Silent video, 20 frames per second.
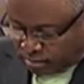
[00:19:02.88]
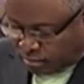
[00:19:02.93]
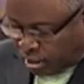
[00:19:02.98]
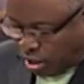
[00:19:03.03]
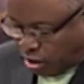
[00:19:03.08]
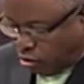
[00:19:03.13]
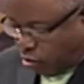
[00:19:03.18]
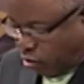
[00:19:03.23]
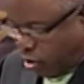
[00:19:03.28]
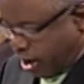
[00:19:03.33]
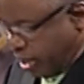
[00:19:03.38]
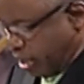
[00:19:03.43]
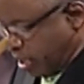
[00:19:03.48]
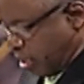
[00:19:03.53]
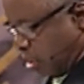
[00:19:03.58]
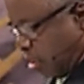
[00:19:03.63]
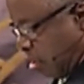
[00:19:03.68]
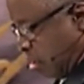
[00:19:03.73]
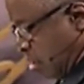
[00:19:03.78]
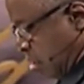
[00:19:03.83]
Are you ready?
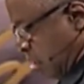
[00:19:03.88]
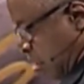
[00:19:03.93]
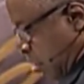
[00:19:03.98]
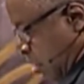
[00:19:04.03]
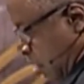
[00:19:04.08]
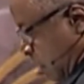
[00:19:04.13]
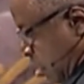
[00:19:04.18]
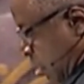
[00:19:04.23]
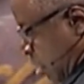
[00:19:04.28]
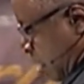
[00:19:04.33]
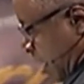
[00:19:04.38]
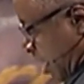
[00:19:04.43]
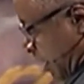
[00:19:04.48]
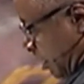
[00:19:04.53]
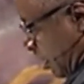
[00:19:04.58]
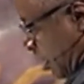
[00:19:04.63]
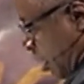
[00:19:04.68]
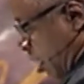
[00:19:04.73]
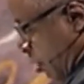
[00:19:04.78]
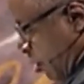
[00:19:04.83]
I
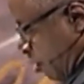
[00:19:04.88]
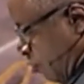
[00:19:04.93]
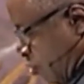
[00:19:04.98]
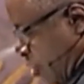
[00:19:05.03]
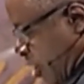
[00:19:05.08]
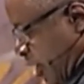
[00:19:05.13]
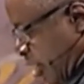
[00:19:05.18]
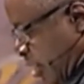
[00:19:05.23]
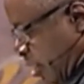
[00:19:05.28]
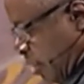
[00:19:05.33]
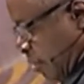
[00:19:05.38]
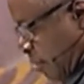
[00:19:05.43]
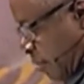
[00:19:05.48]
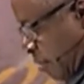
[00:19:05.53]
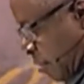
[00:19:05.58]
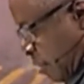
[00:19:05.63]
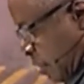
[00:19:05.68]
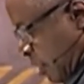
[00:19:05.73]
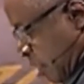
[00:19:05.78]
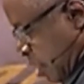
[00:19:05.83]
said, are you ready?
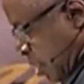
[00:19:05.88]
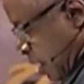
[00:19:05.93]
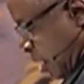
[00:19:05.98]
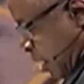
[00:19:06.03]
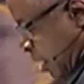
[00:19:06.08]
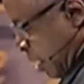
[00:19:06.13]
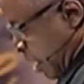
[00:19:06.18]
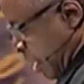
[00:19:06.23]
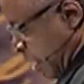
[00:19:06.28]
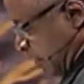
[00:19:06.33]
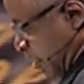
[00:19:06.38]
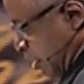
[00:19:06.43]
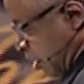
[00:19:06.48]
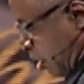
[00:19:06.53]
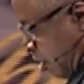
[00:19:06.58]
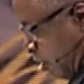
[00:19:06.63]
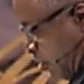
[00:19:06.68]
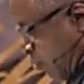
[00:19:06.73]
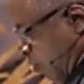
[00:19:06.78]
I said, are you